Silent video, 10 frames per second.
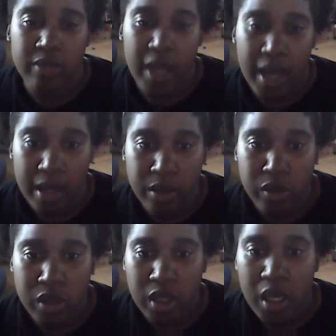of the
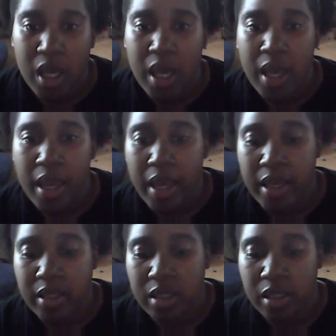house
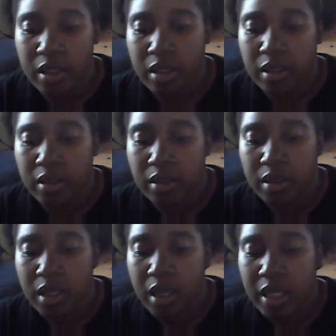and to
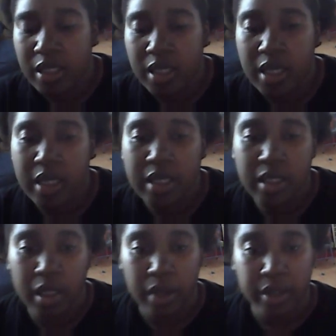extend his
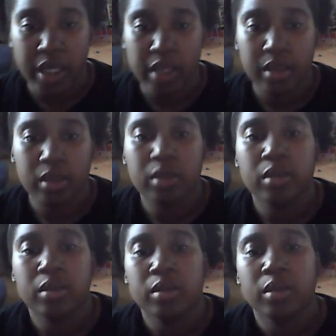learning
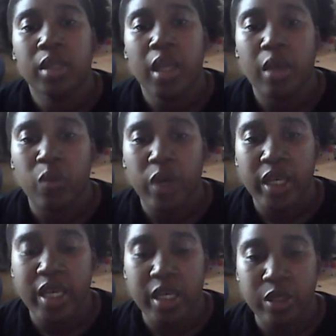and what
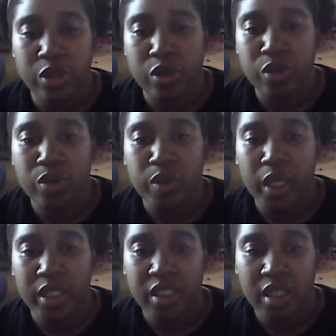he can do
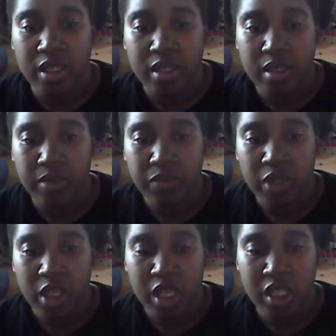and just
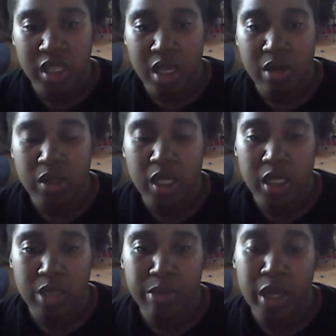his skills and
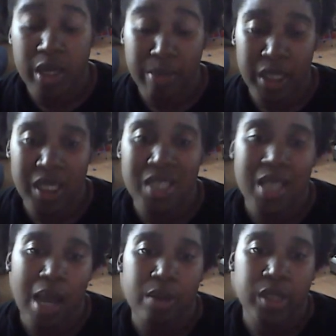his abilities
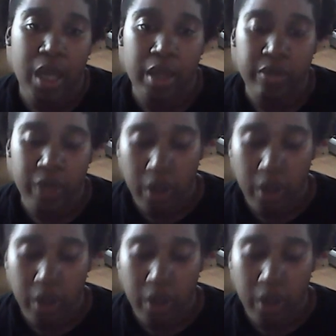outside of the